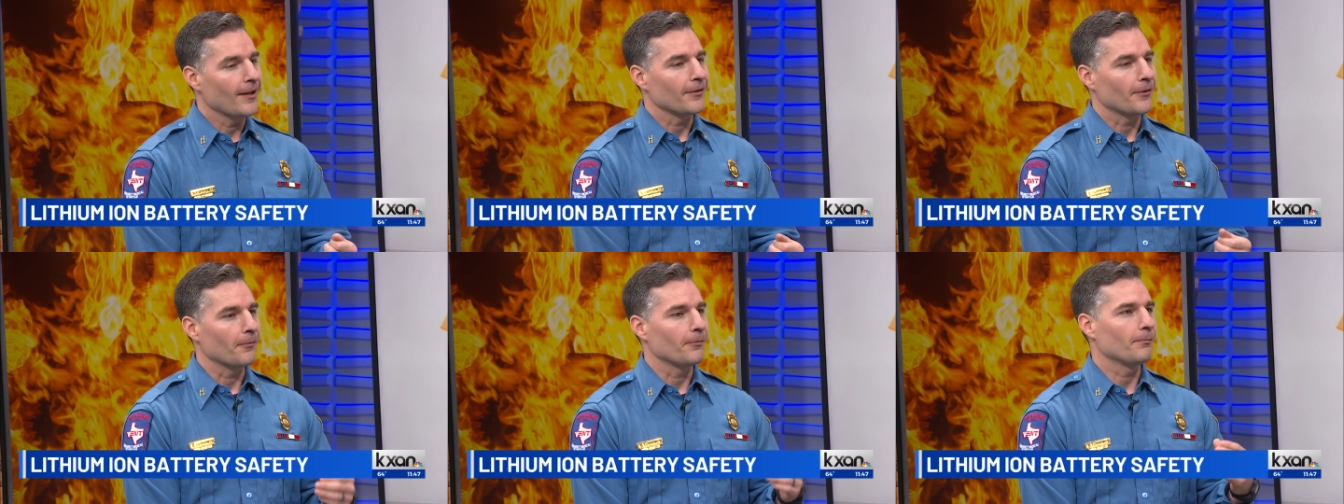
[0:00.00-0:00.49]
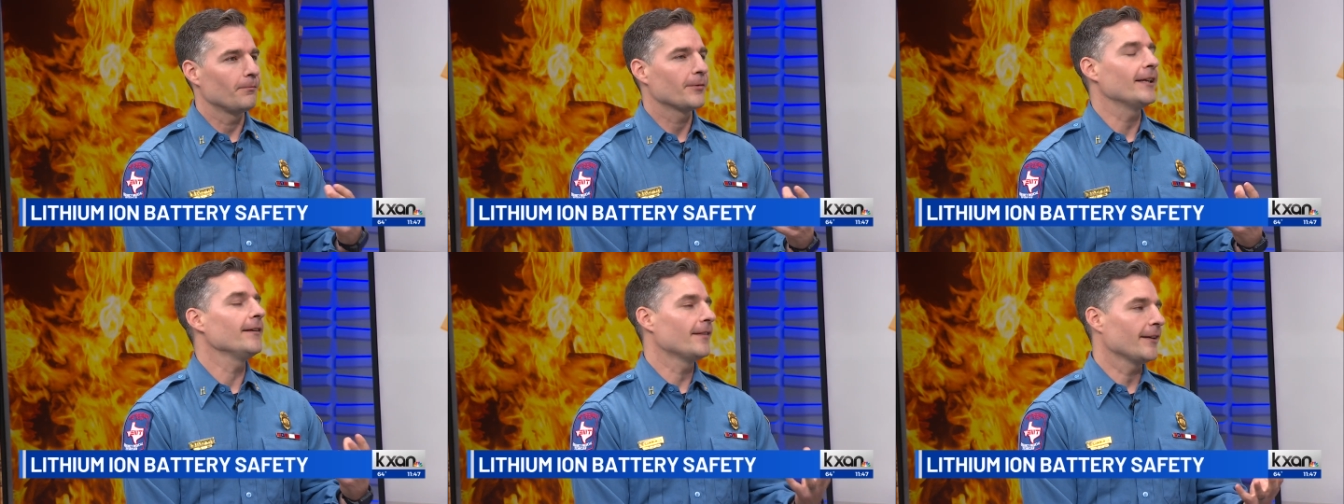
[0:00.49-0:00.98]
the
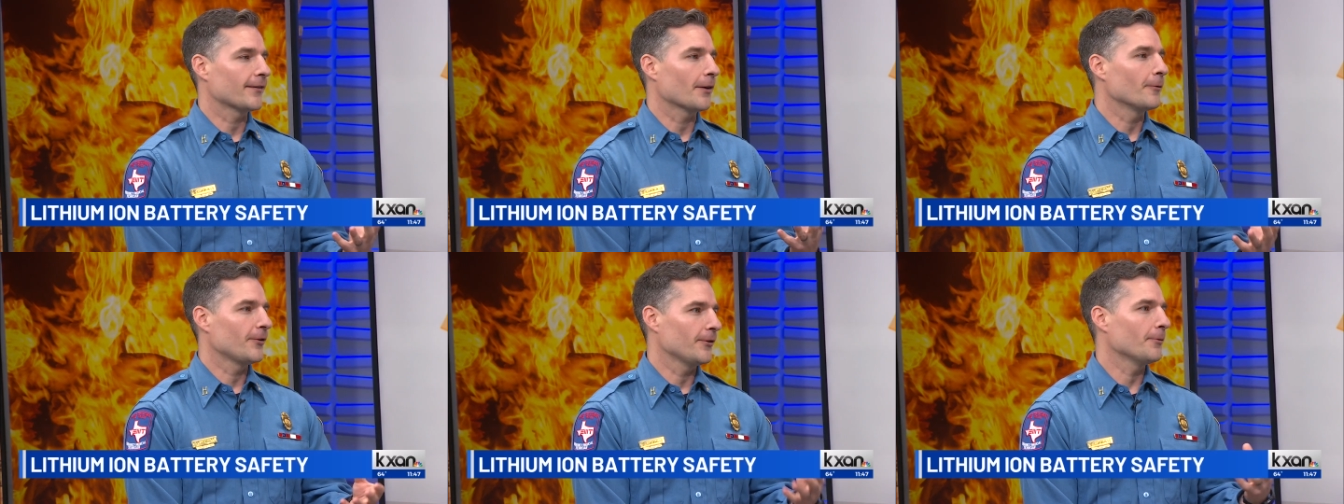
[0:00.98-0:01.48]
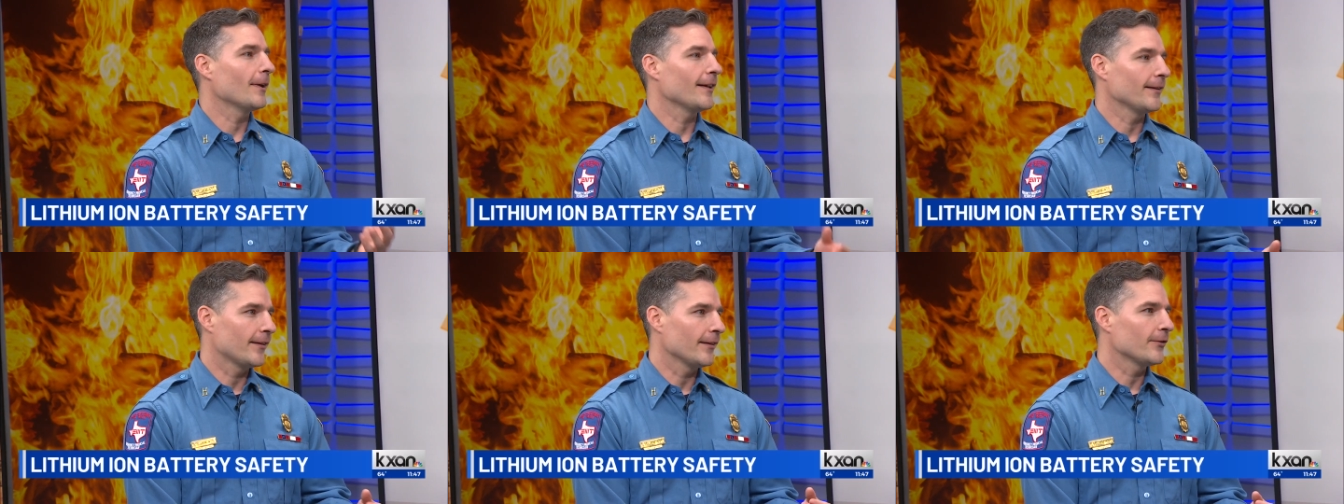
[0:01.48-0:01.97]
key things I want you to pay
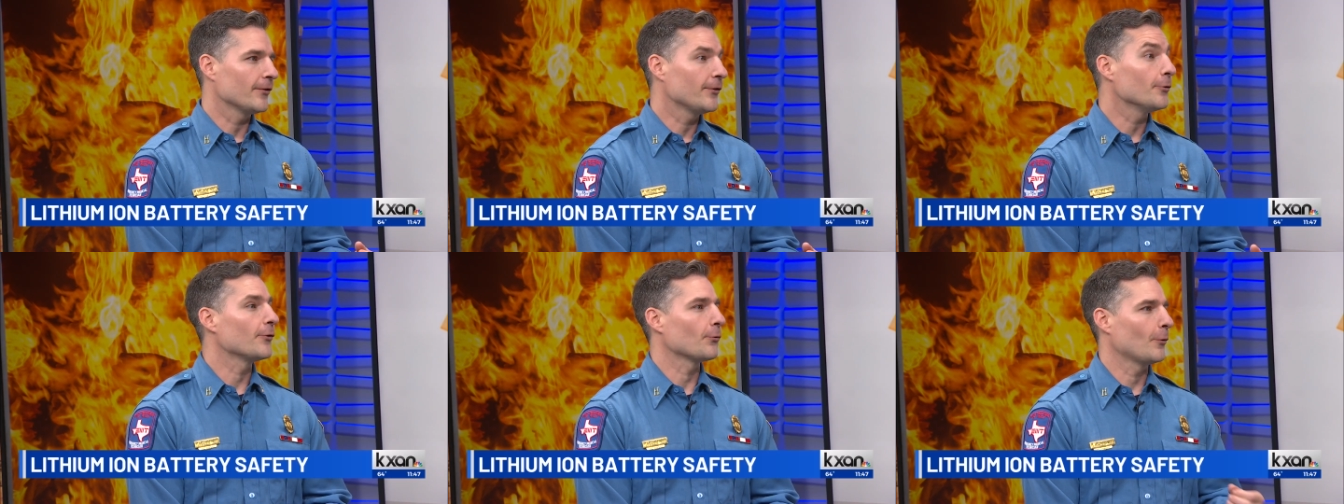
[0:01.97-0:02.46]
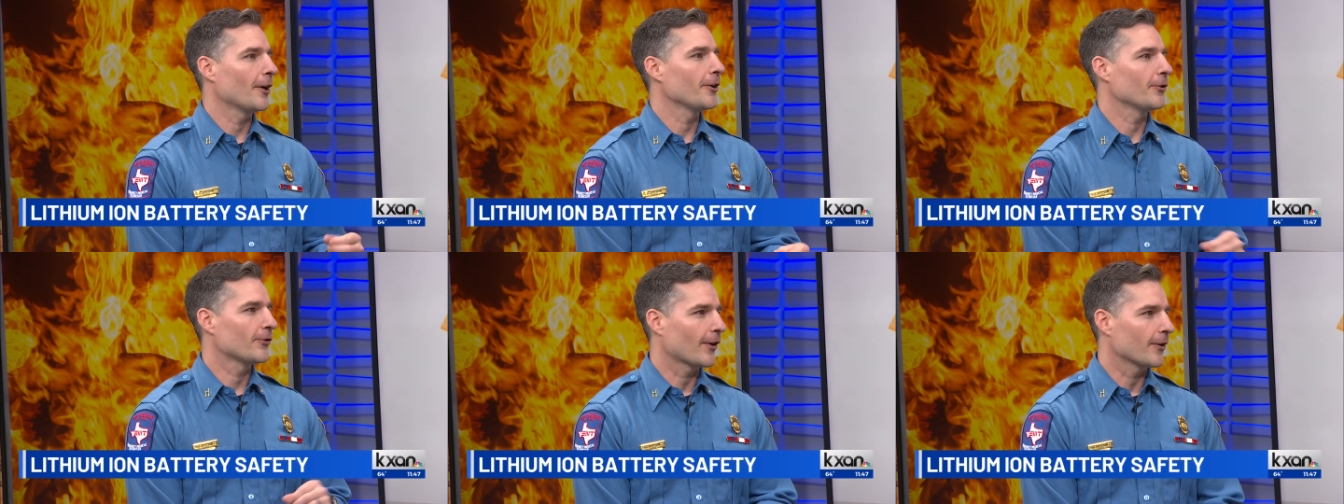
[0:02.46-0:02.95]
attention to is where
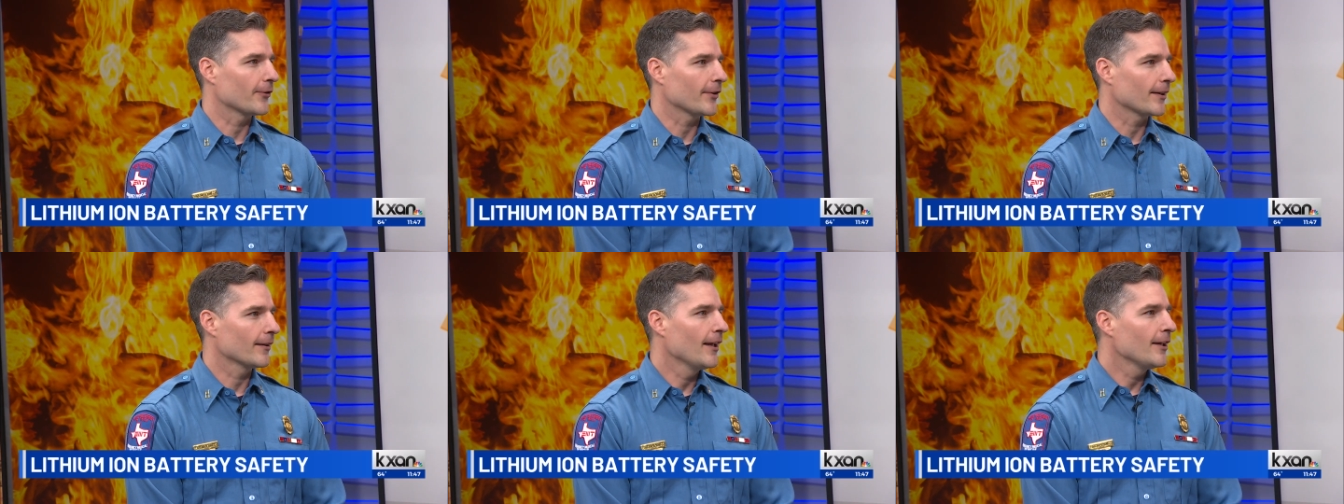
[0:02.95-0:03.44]
you're charging.